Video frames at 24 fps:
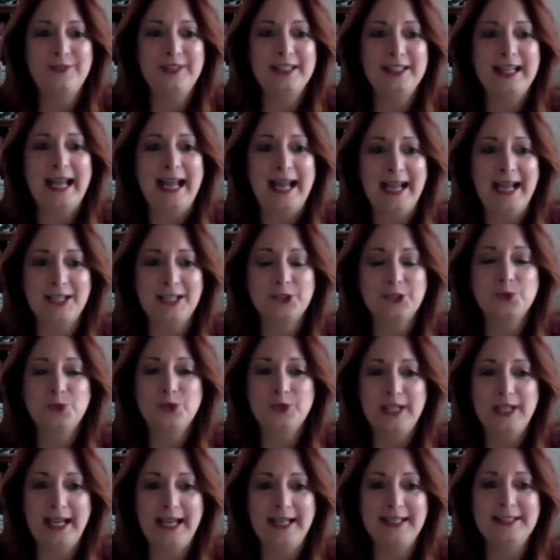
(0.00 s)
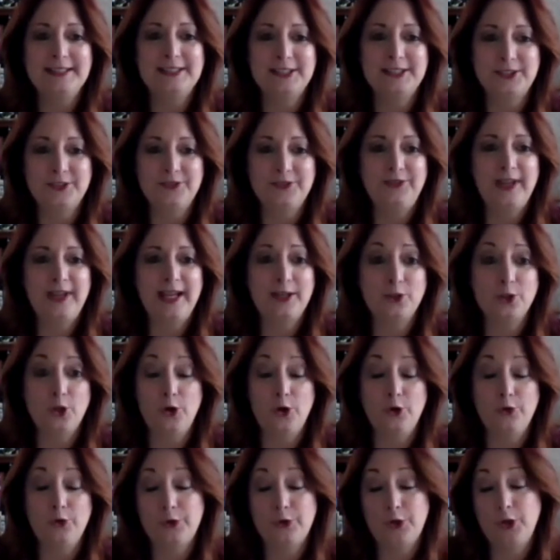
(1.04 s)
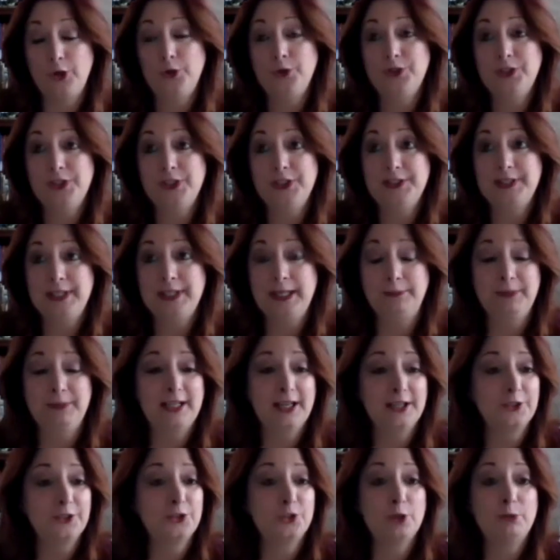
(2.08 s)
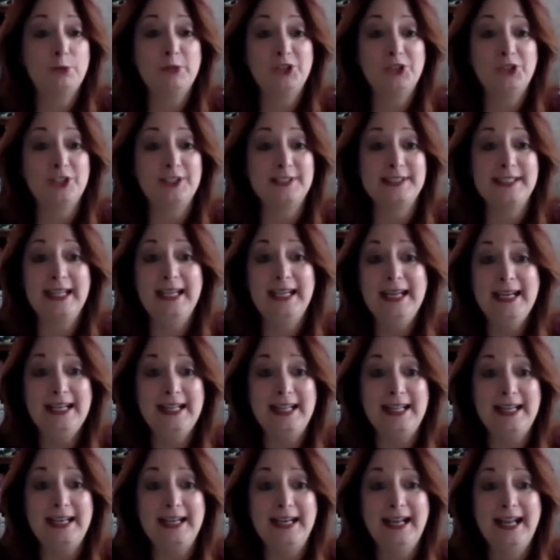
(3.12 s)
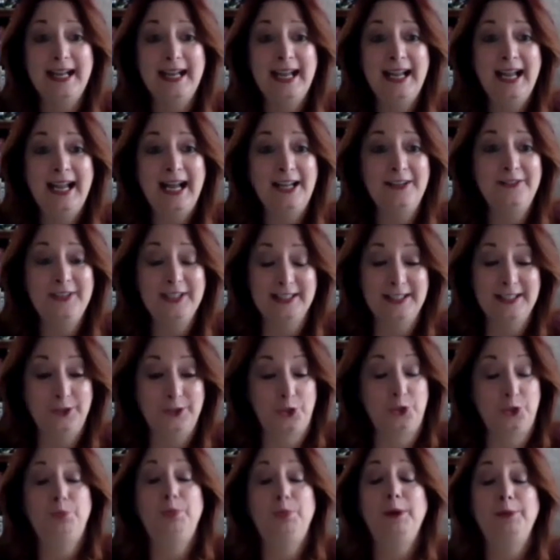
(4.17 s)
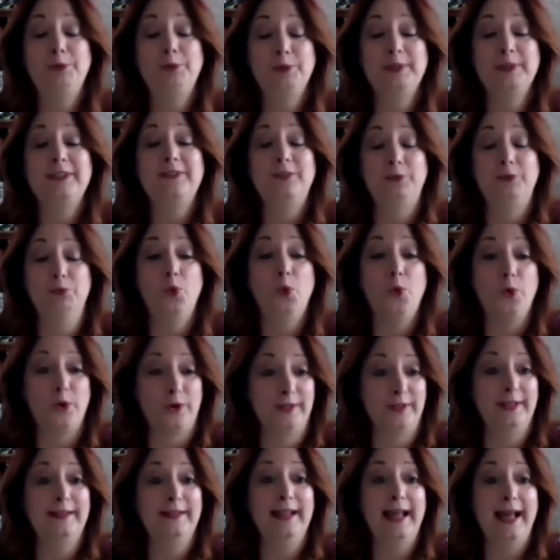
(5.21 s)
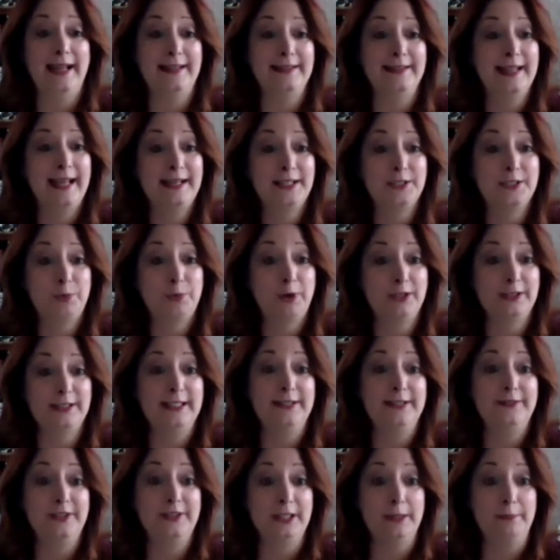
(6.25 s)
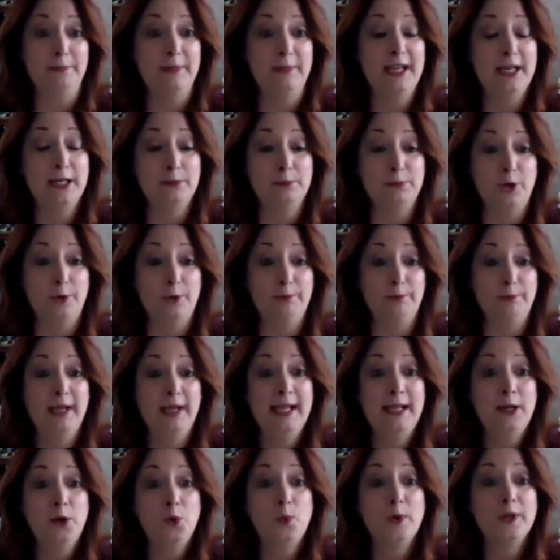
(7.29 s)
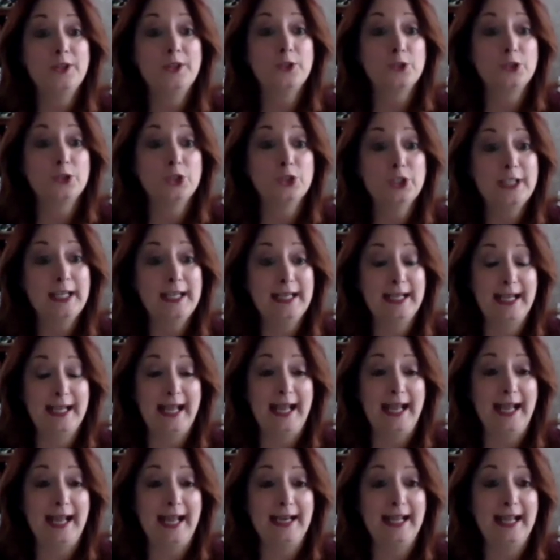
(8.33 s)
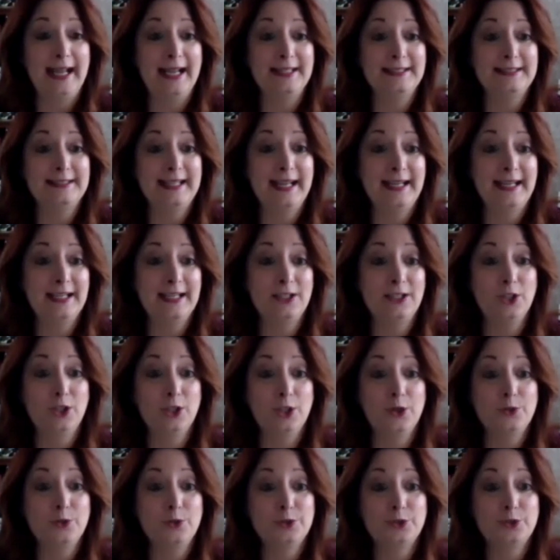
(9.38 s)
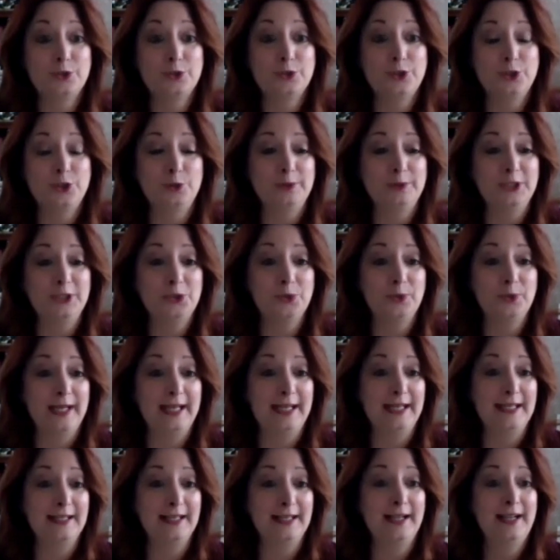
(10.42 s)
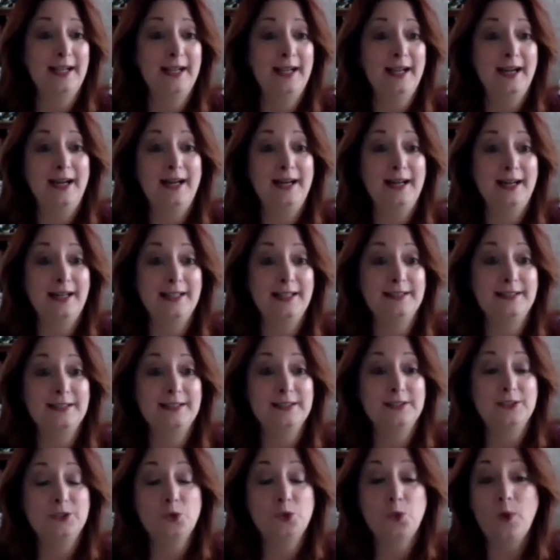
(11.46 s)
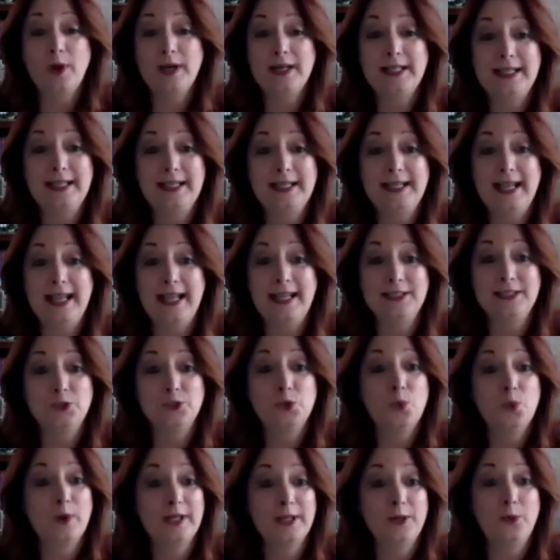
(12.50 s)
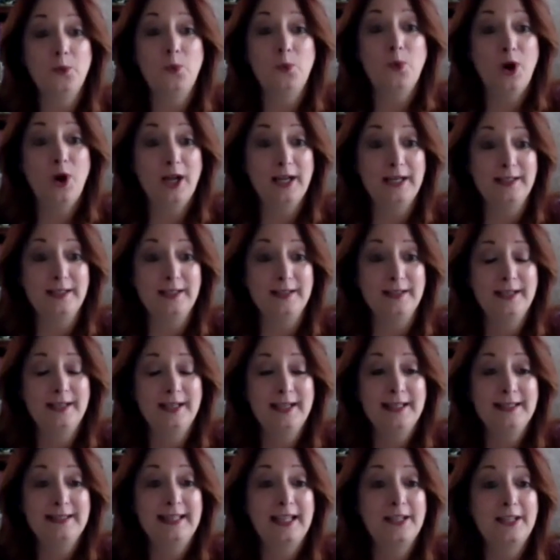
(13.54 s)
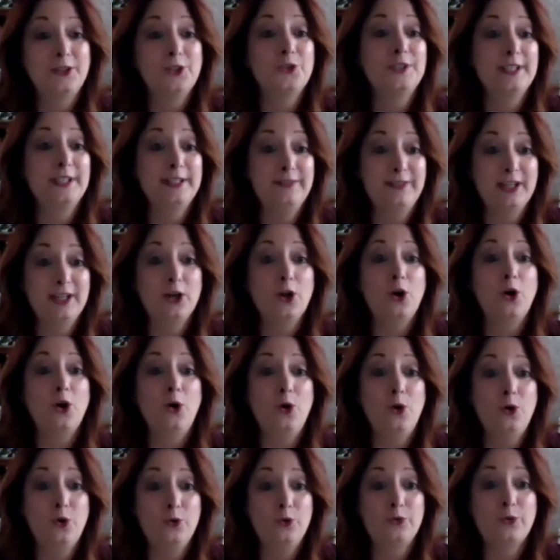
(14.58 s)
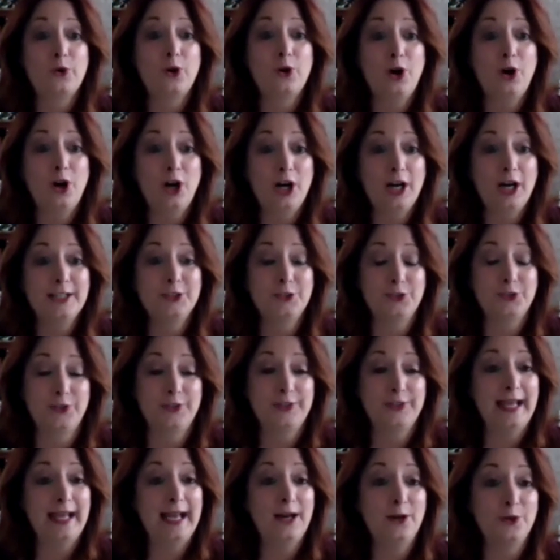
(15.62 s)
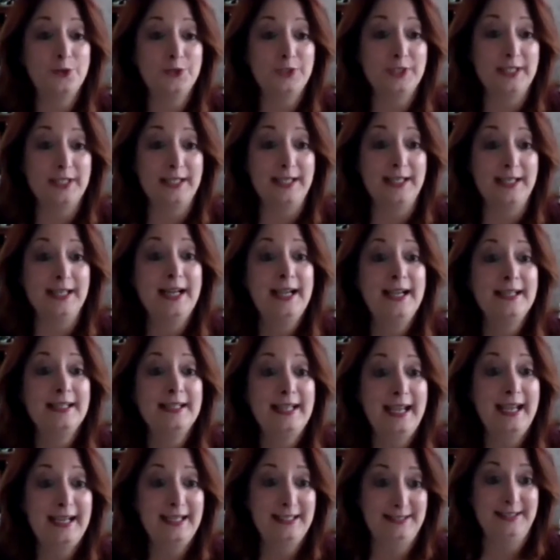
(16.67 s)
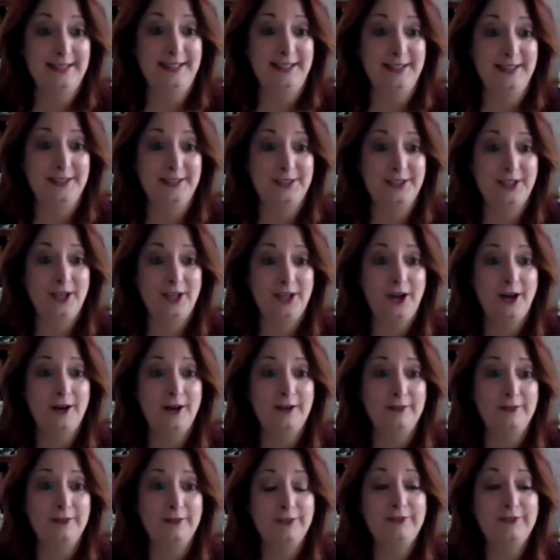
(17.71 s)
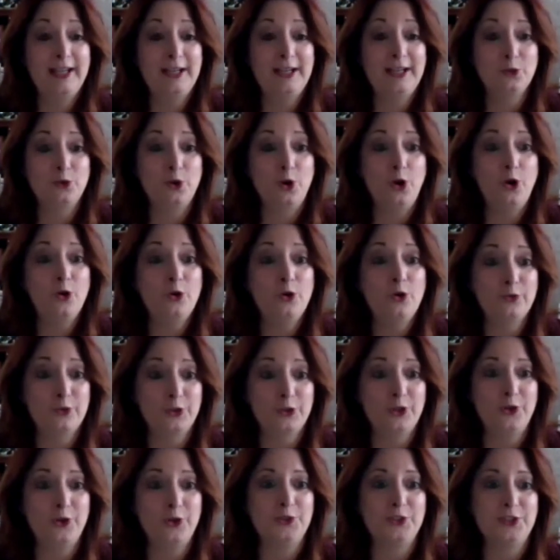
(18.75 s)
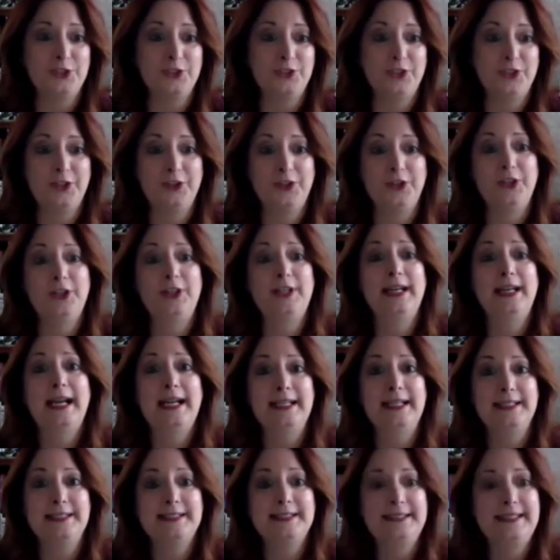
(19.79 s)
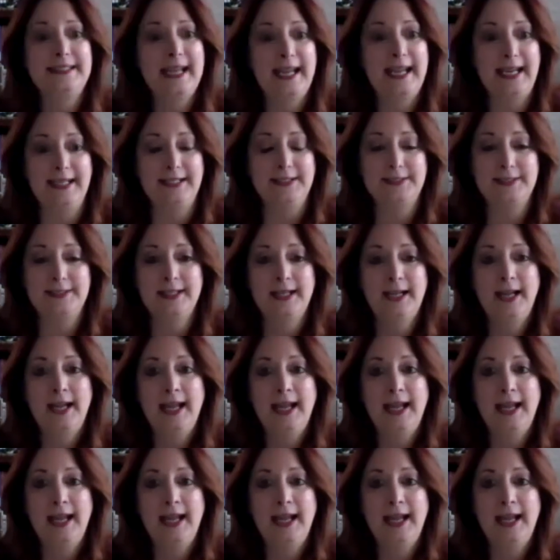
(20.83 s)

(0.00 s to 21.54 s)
the actual cases of fatal overdoses. And because so much is hidden, I feel like there's probably even more than that. That is probably even the minimum. What they're looking at as getting closer to between 20 and 21, that there's even over 100,000 cases of fatal overdoses in the United States.